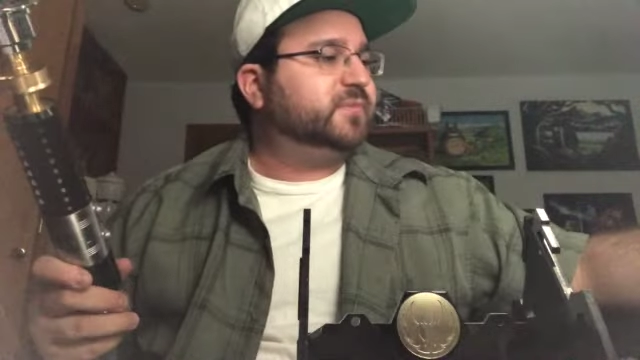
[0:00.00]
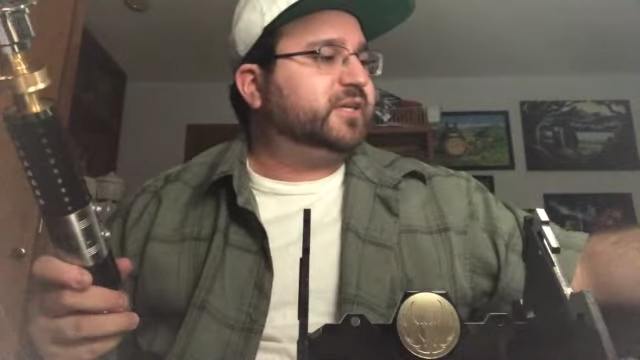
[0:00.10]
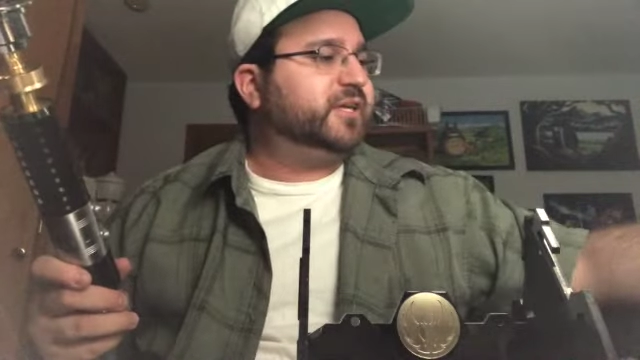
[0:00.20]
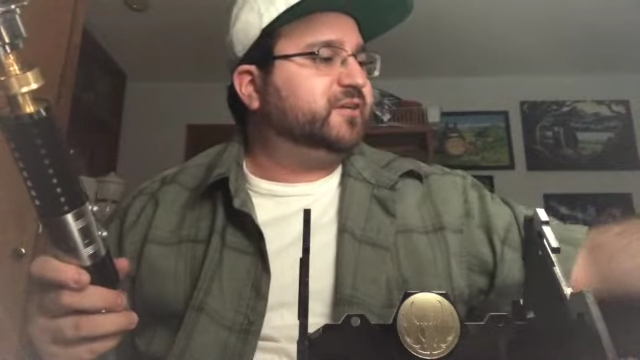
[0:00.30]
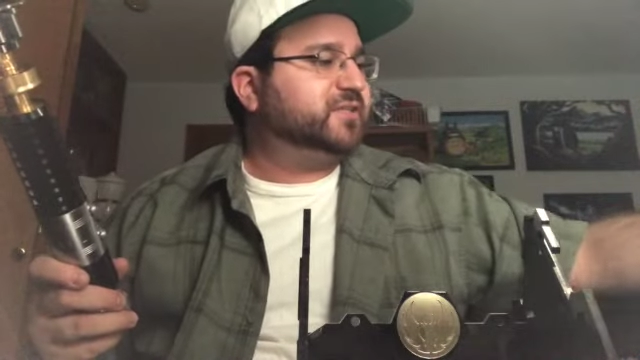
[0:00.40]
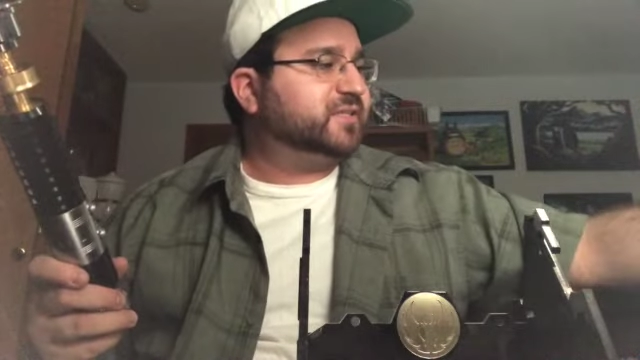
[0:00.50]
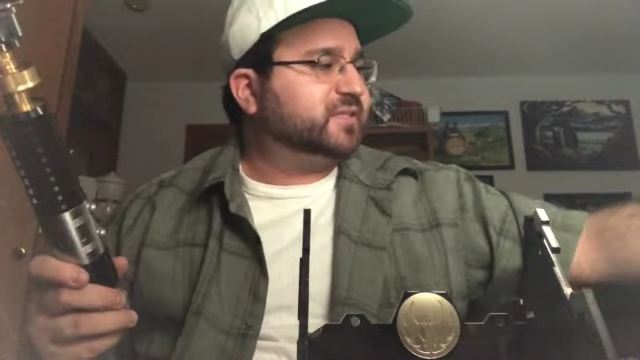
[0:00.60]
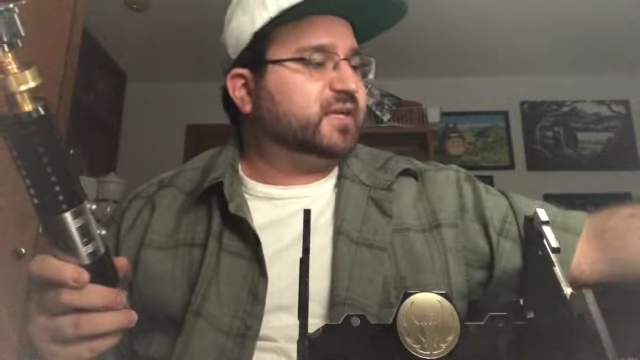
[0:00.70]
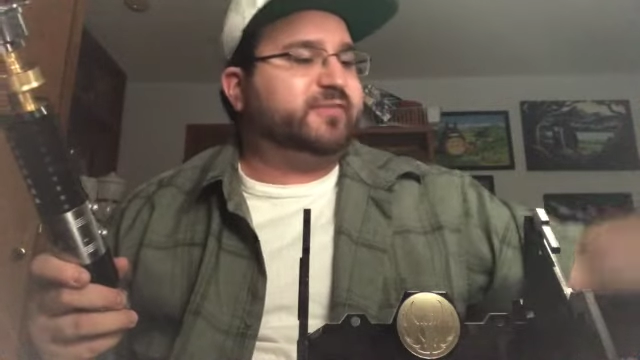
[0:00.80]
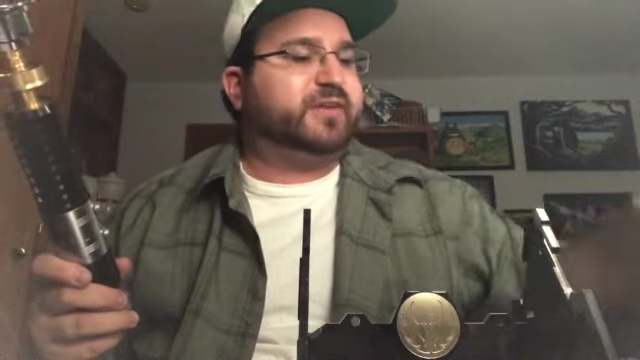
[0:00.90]
hilt
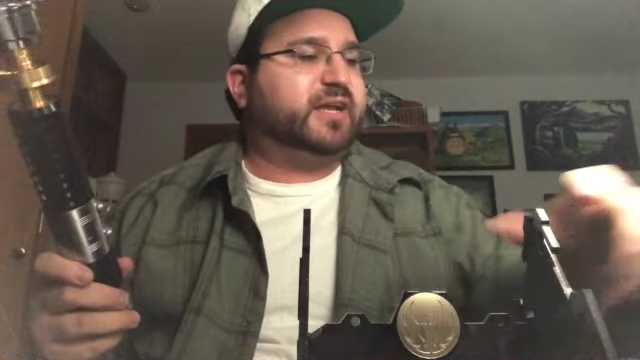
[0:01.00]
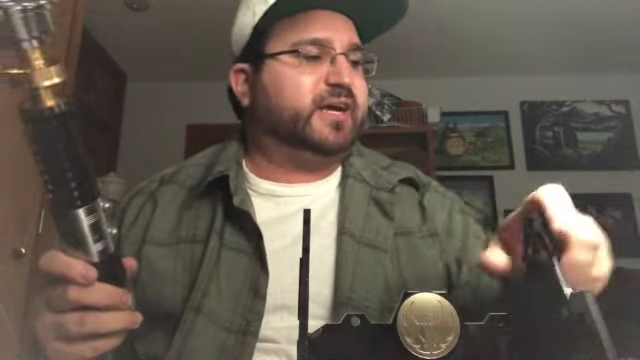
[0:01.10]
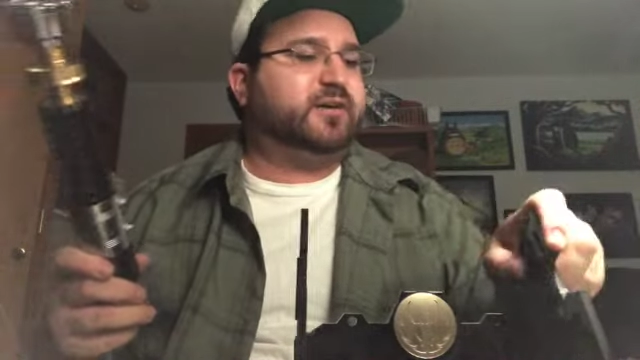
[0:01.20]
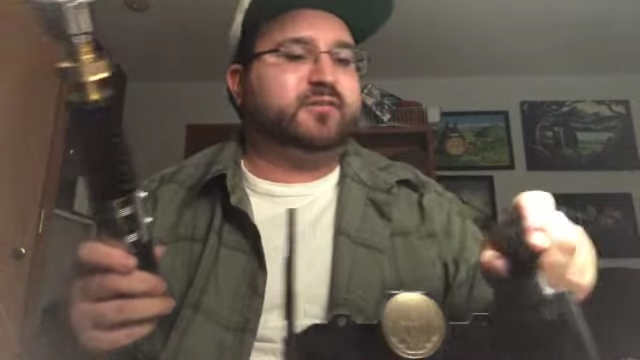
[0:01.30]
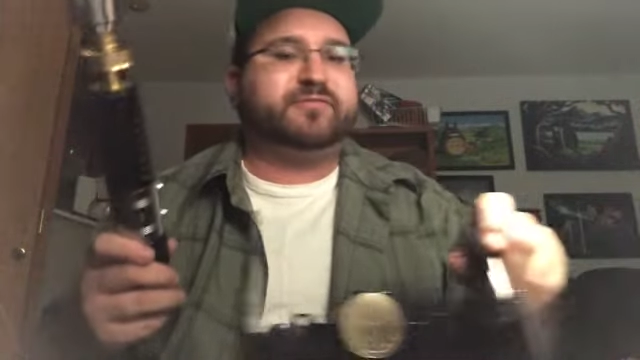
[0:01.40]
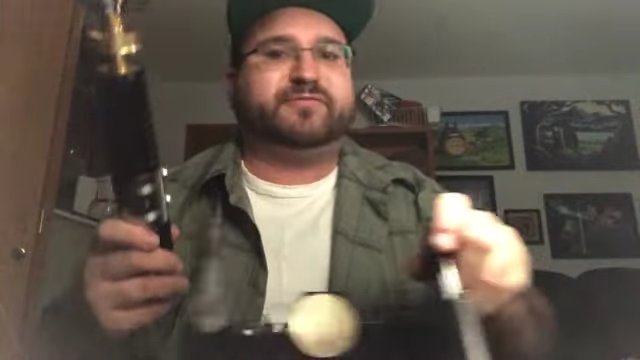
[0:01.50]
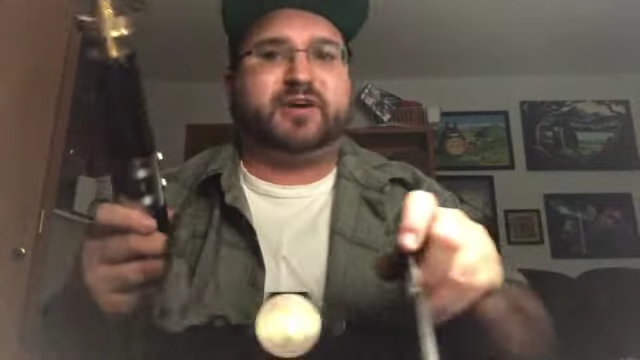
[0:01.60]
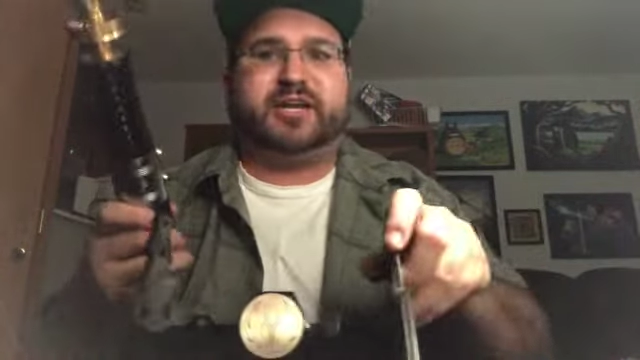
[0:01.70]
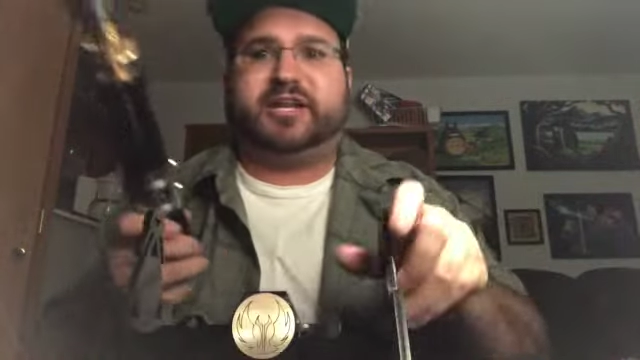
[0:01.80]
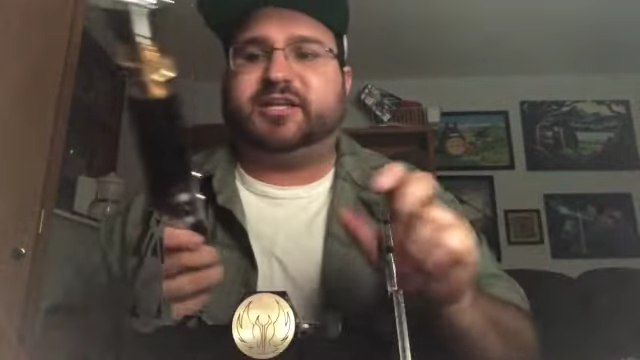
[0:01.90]
itself and how
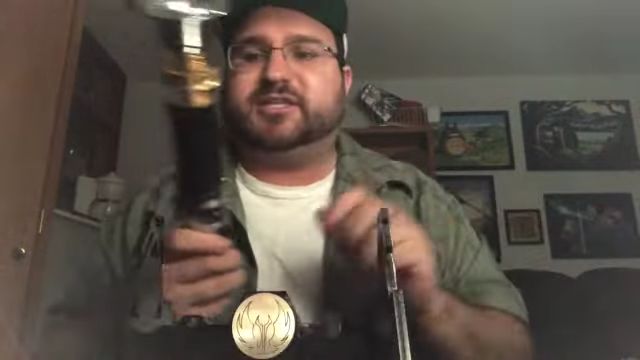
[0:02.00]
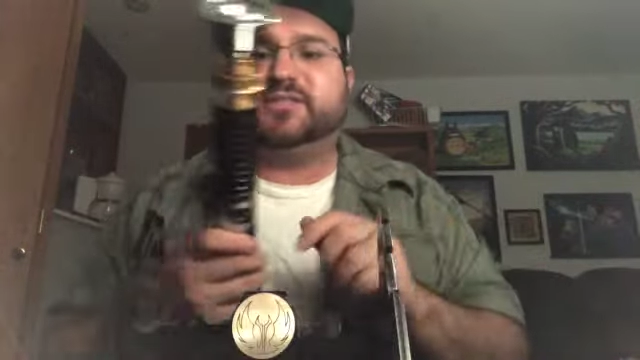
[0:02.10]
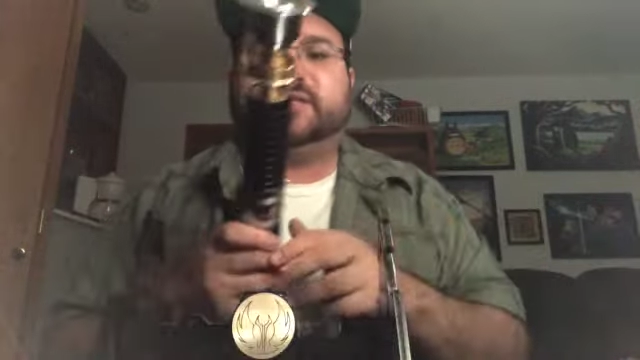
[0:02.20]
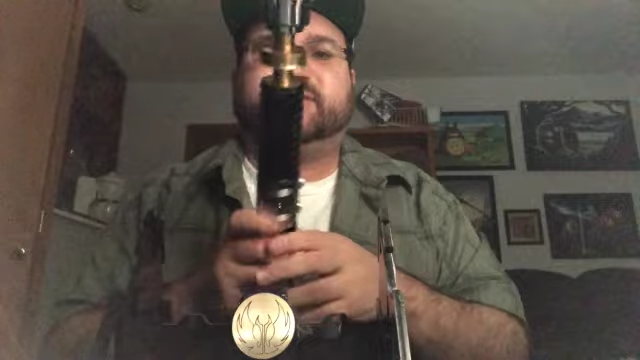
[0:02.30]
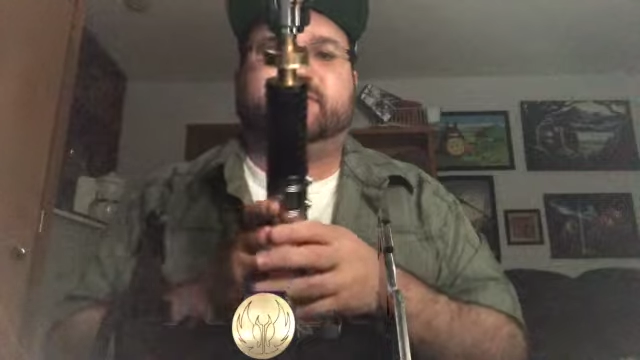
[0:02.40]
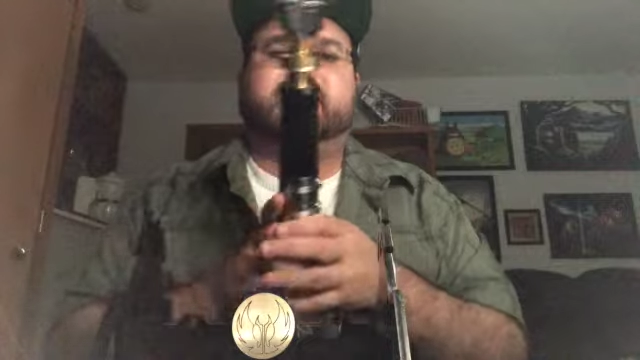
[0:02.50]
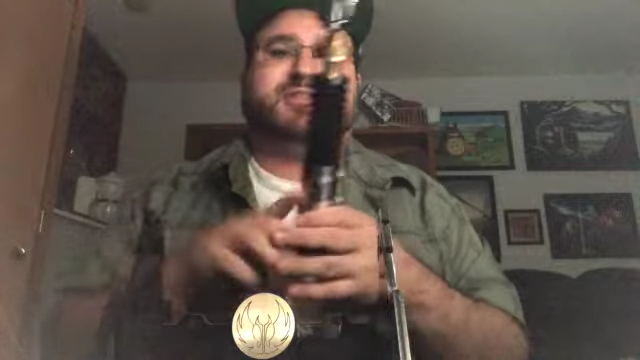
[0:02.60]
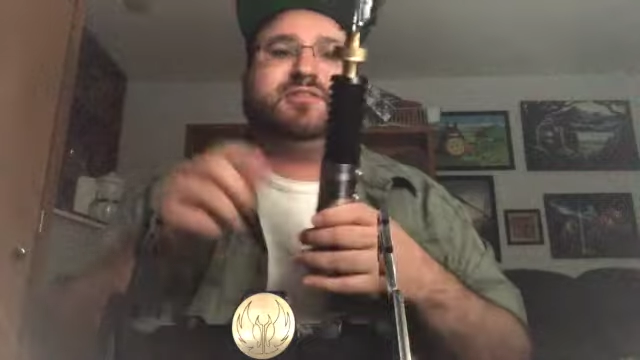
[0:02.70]
fun and easy it was